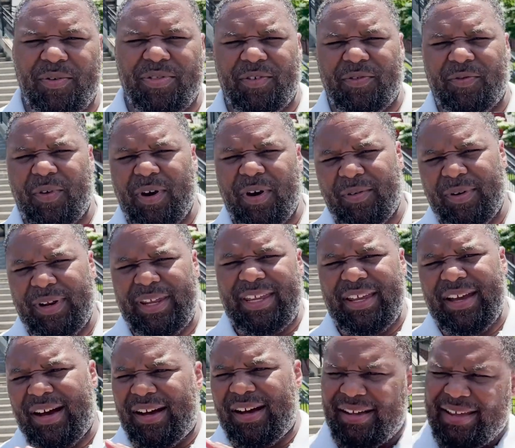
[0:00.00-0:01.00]
of where we
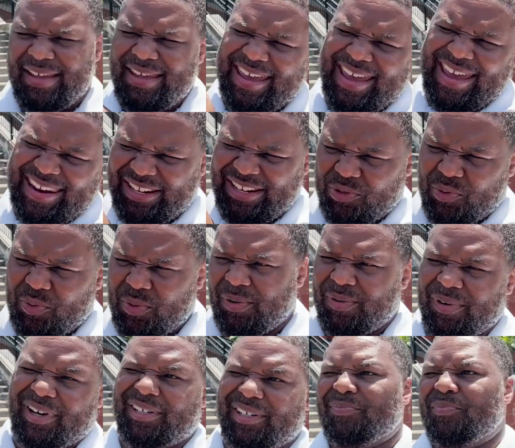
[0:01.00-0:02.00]
are heading toward, well,